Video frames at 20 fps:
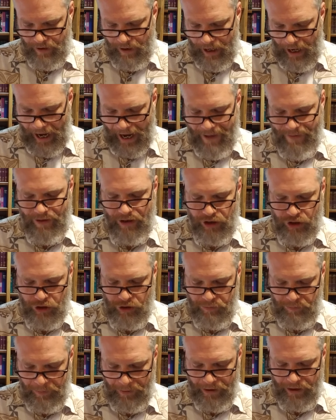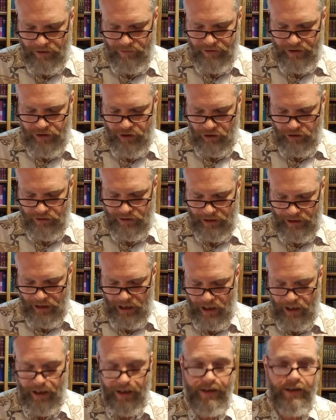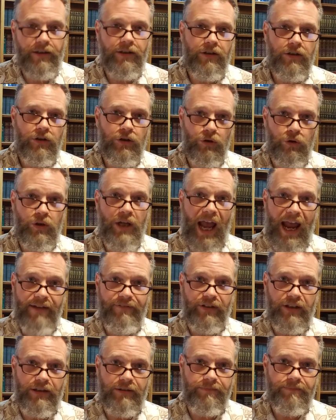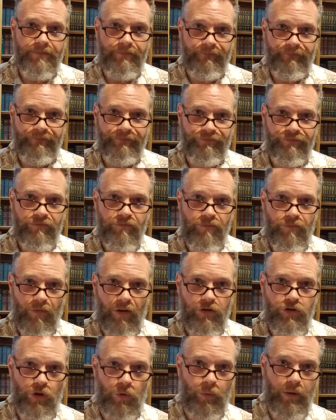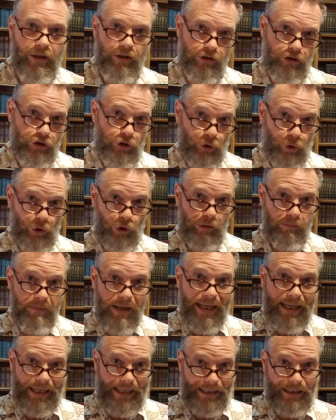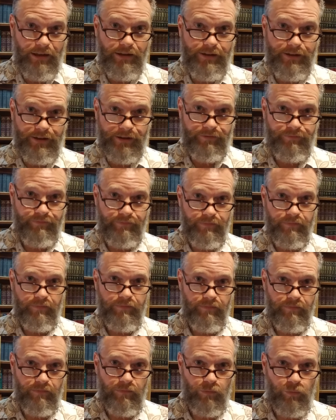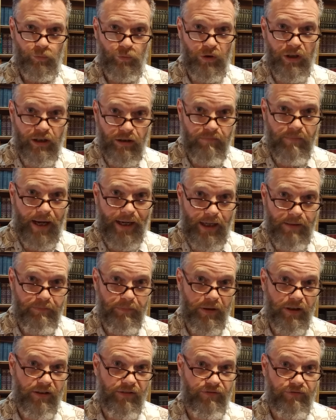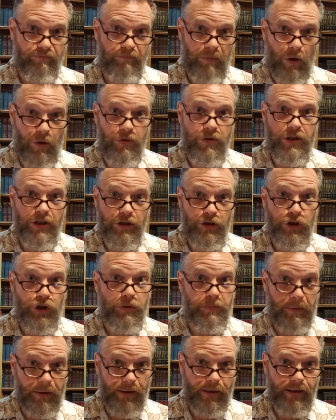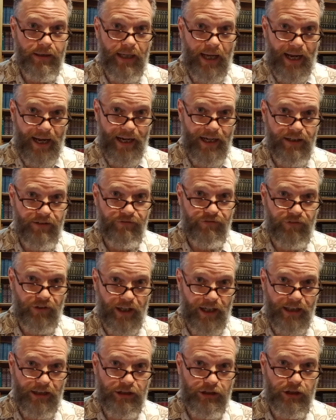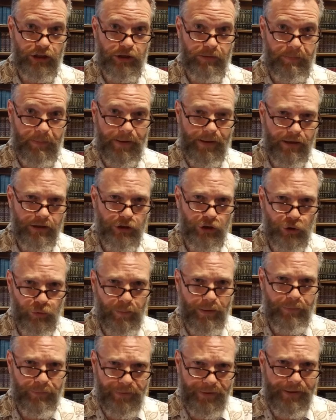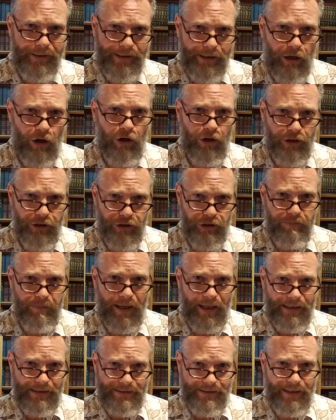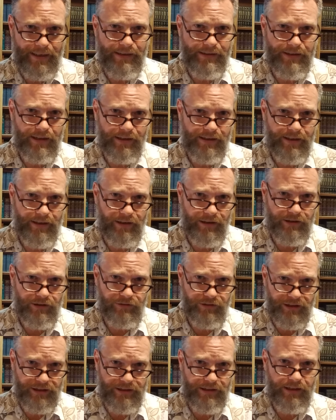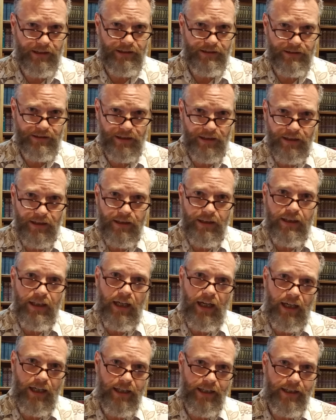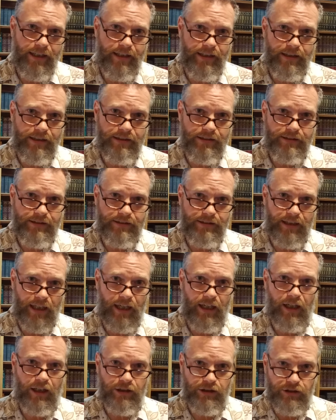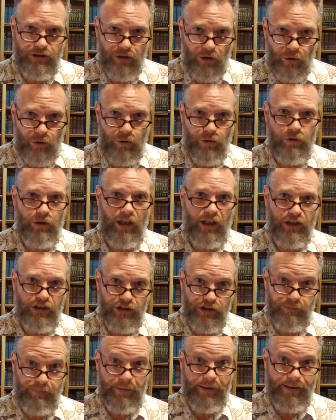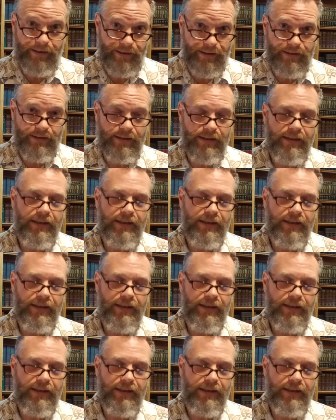"and the spirit return to God who gave it." So we are dual beings. We are made up of both spirit and flesh. The spirit is who we really are, you might say. It's our characteristics. It is our soul, our spirit.